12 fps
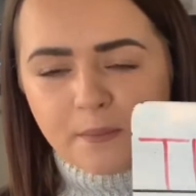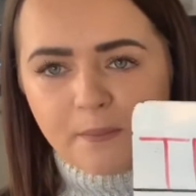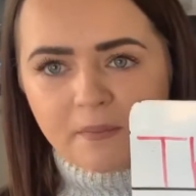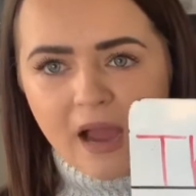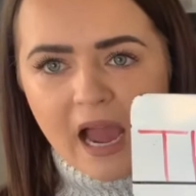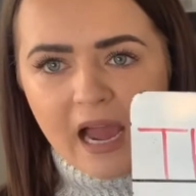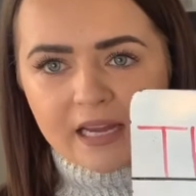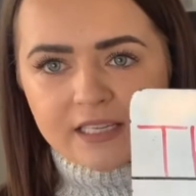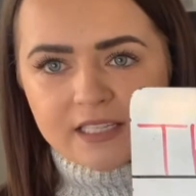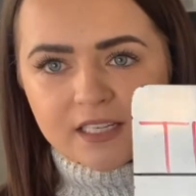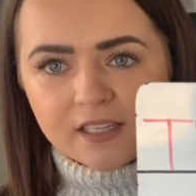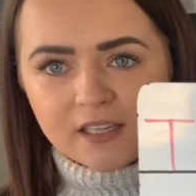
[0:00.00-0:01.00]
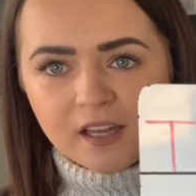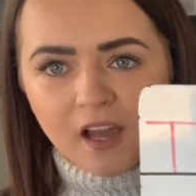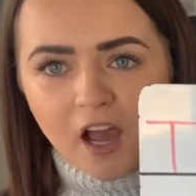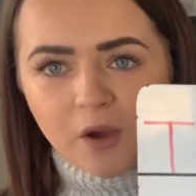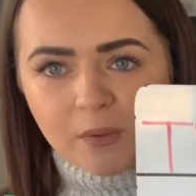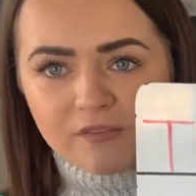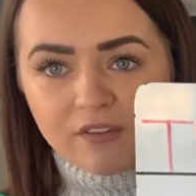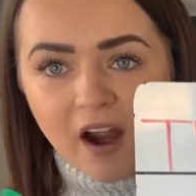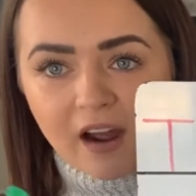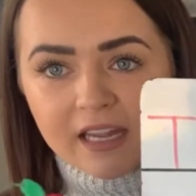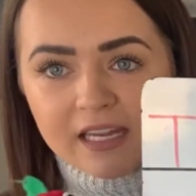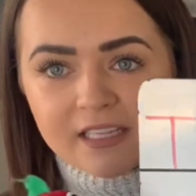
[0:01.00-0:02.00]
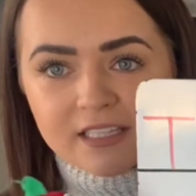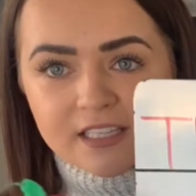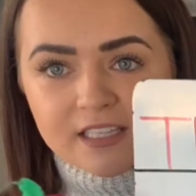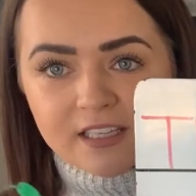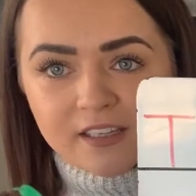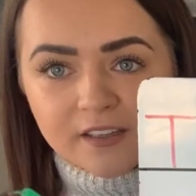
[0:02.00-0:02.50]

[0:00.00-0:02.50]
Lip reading: mad. Are we right?